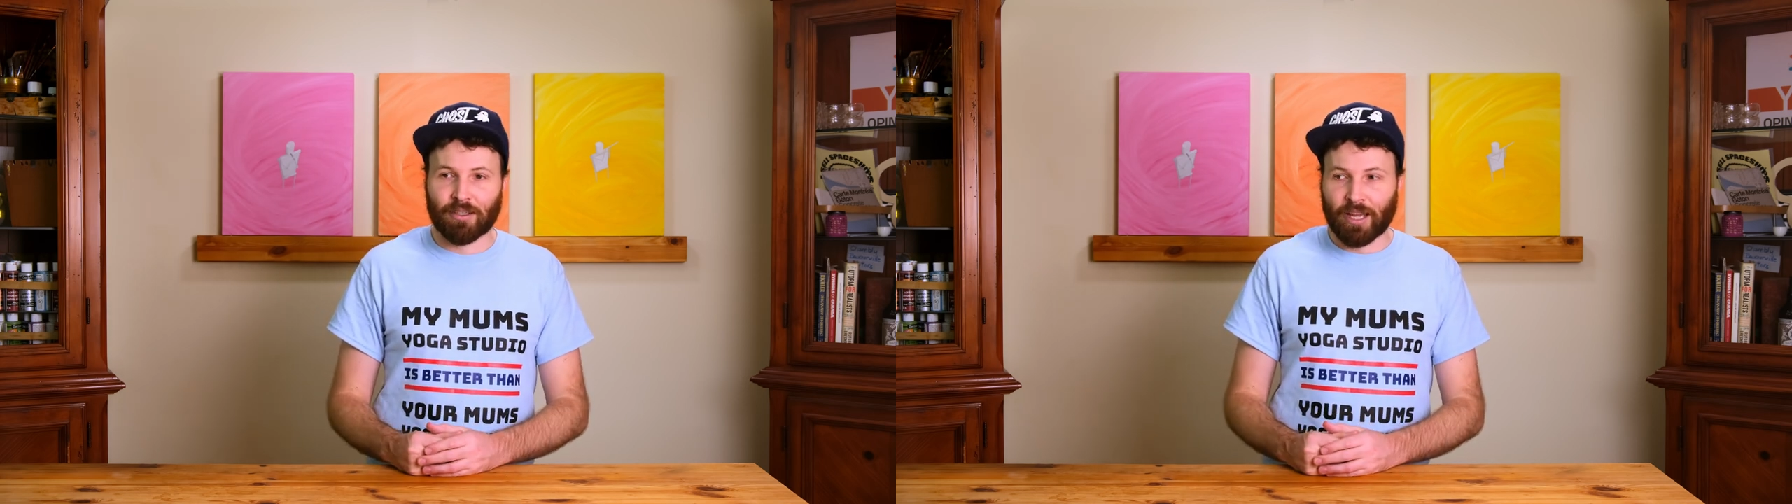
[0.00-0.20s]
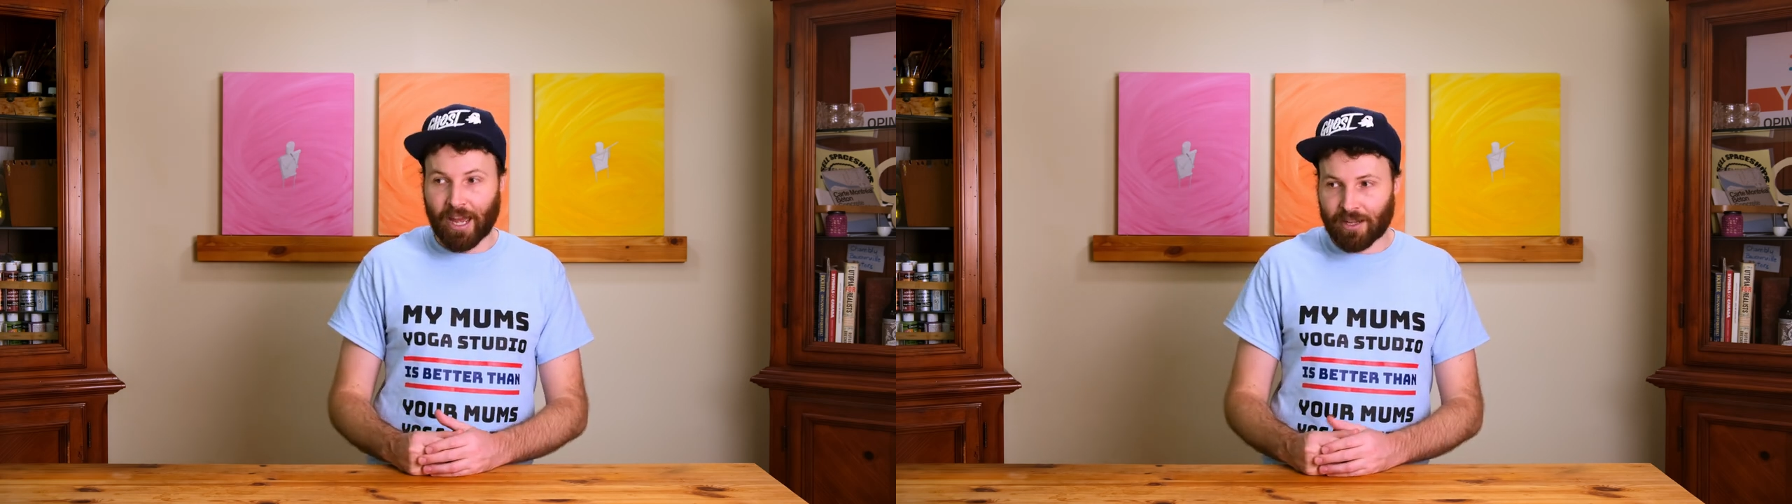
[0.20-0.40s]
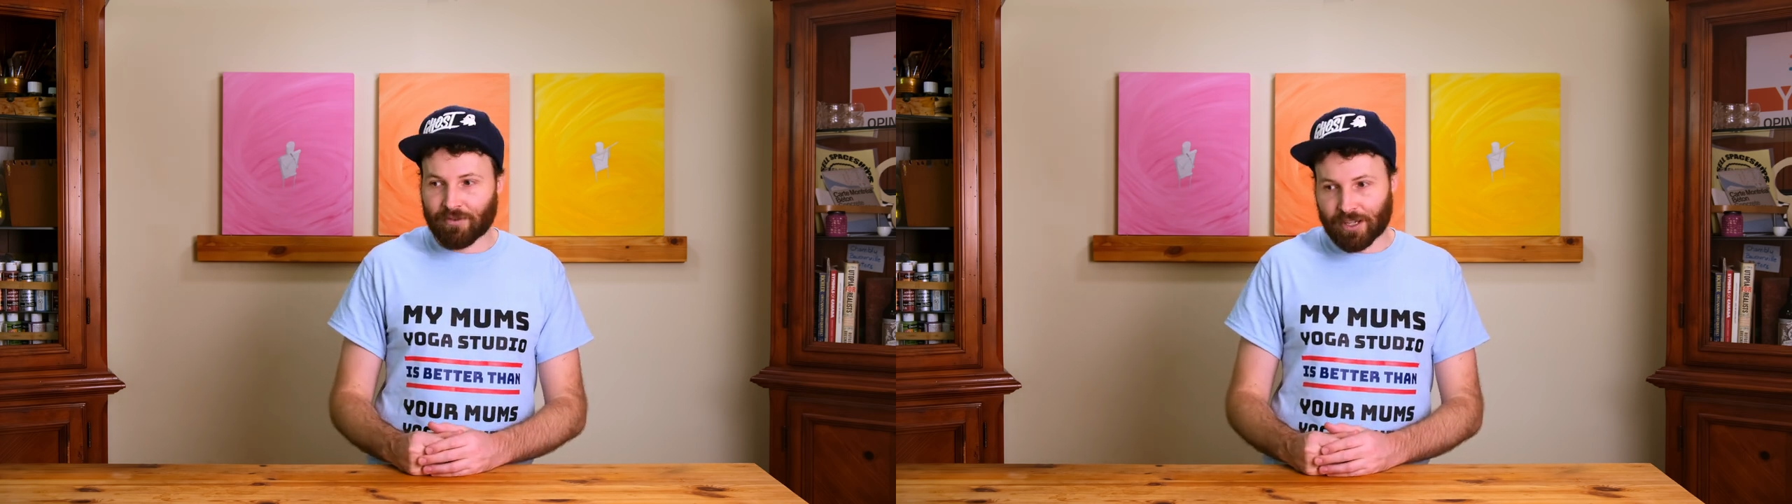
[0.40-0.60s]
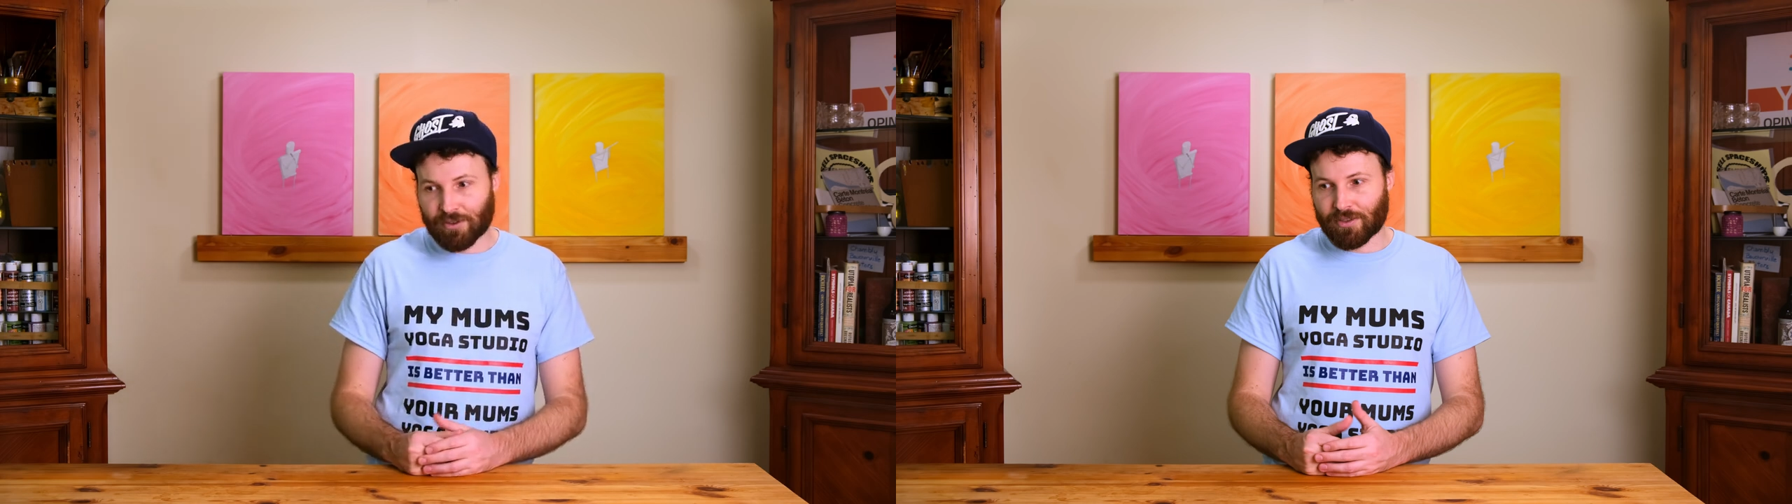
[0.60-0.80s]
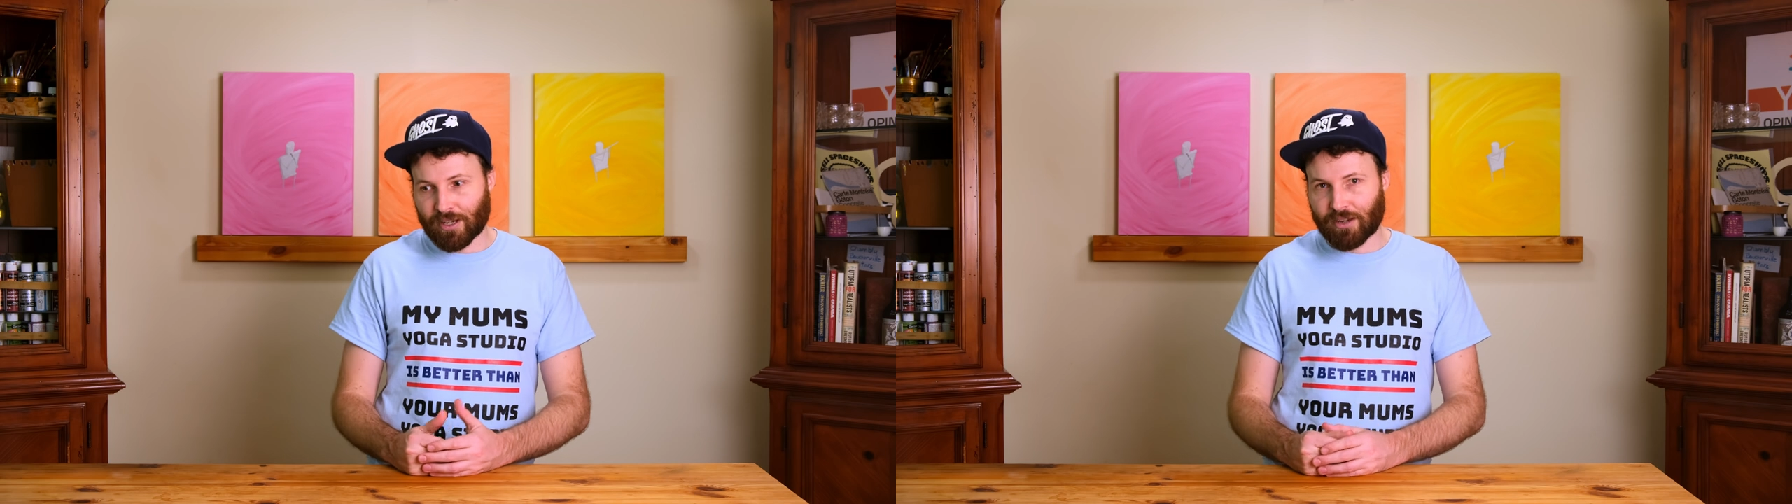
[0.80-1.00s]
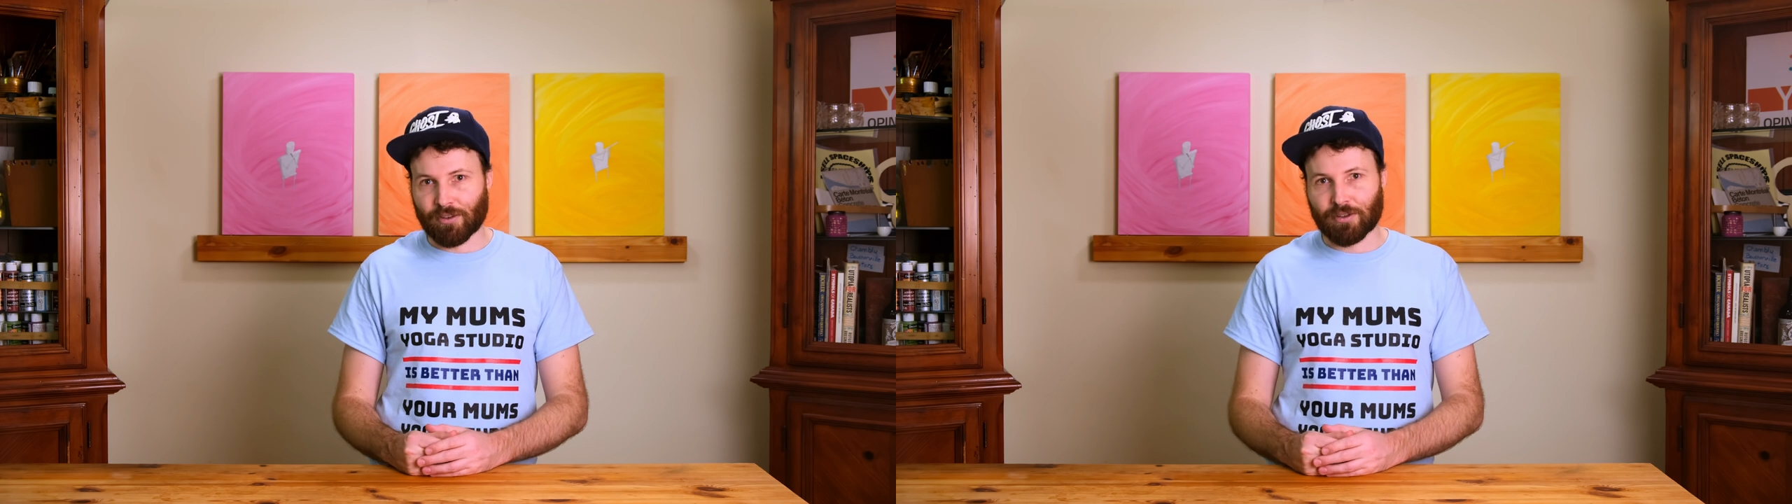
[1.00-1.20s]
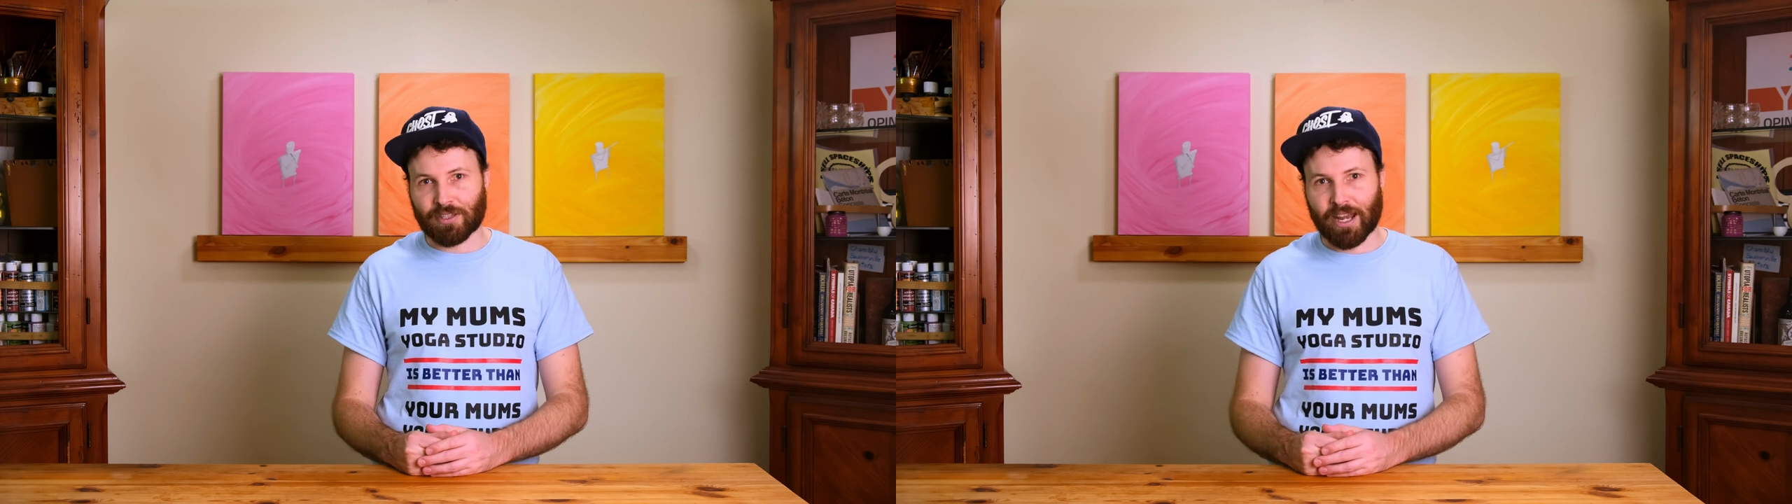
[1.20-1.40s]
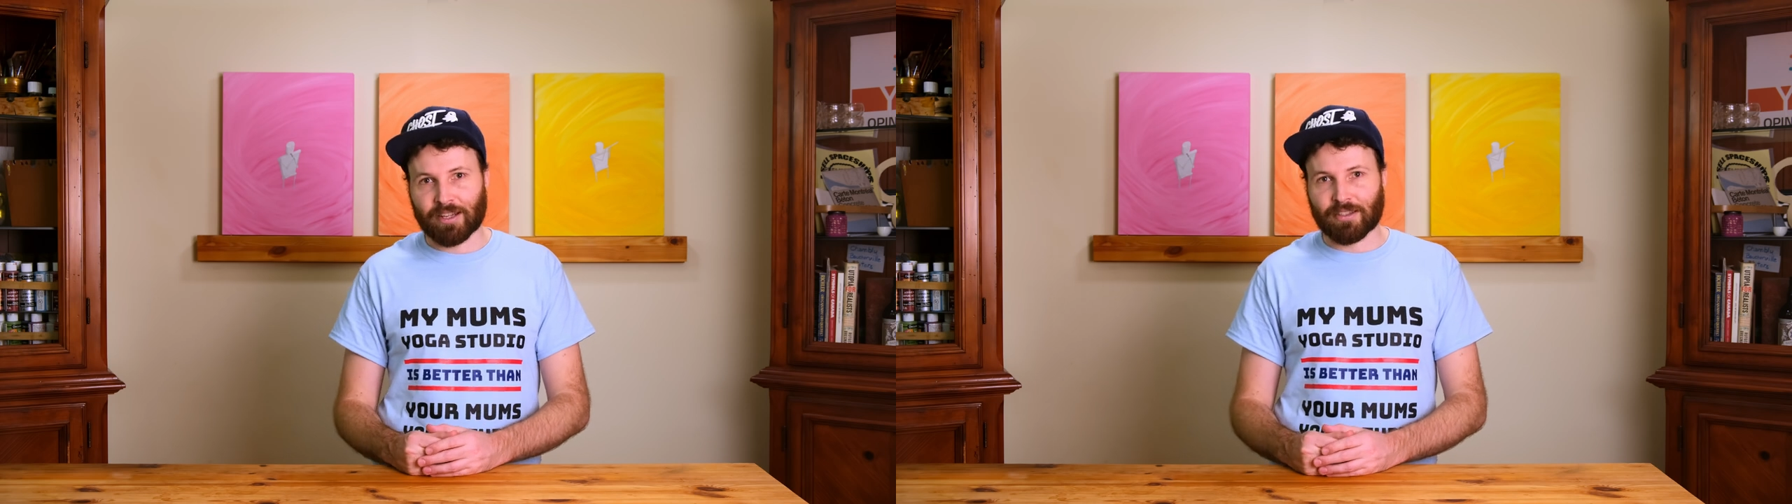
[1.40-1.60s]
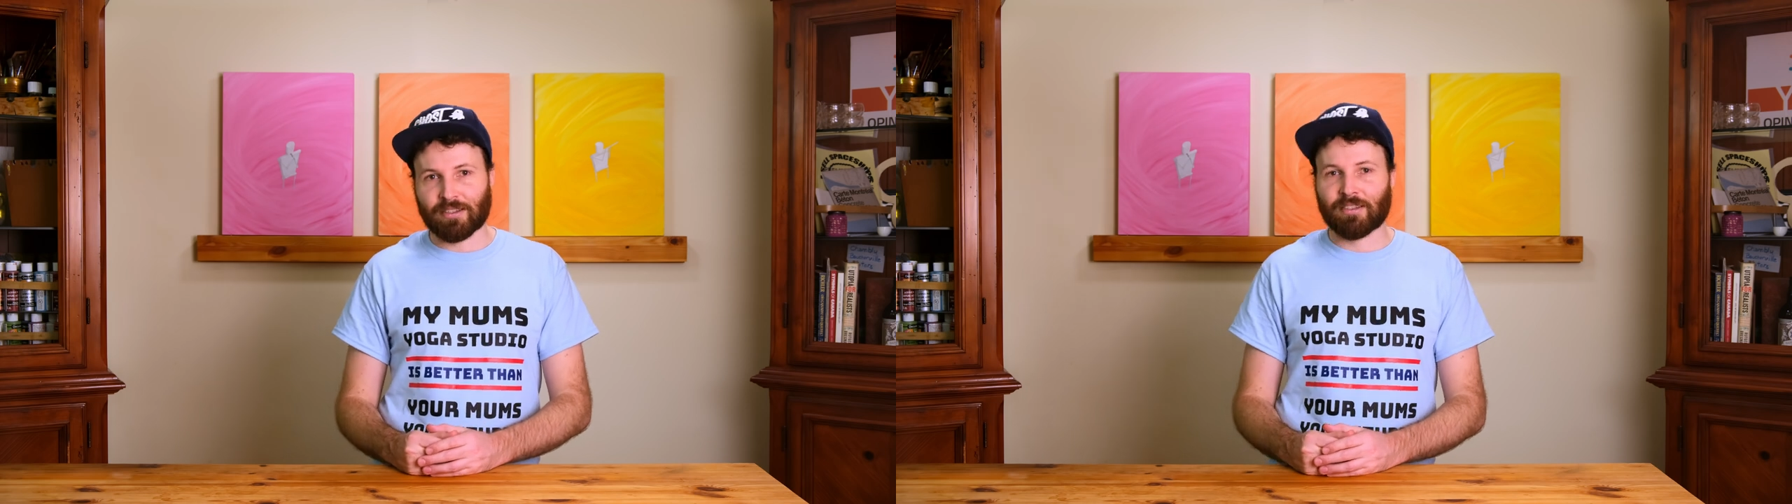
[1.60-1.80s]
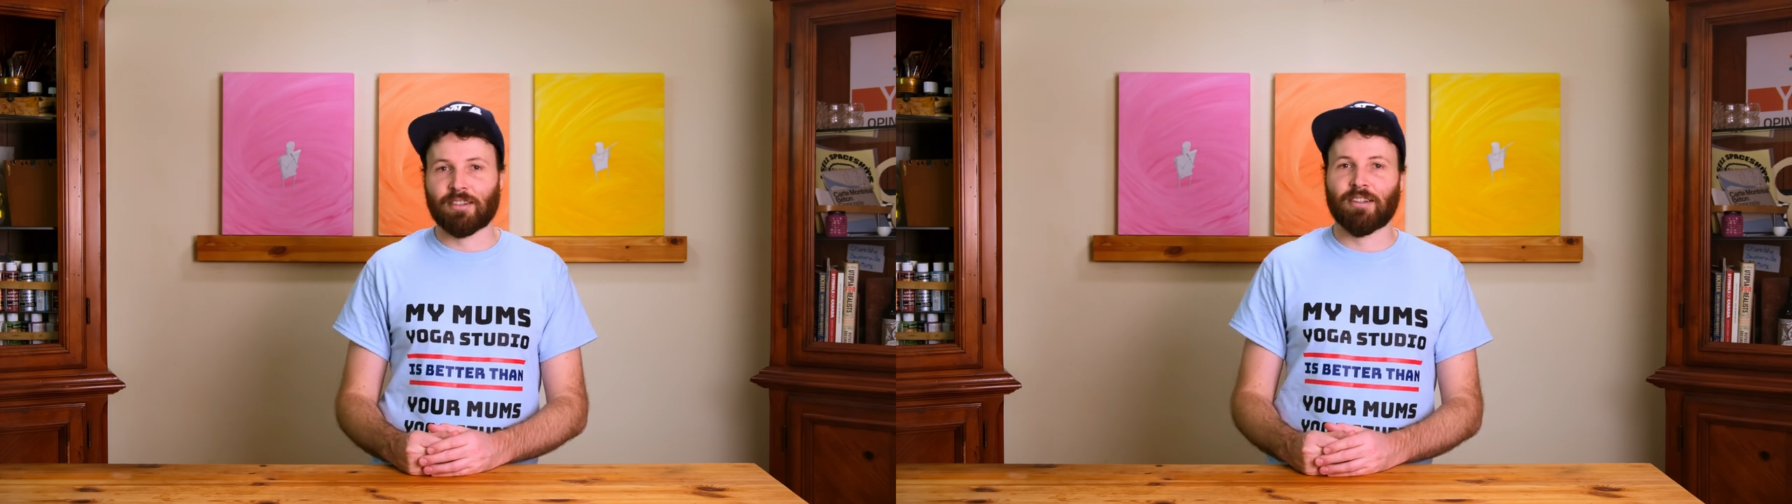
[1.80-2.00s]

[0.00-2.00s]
and they also have low taxes.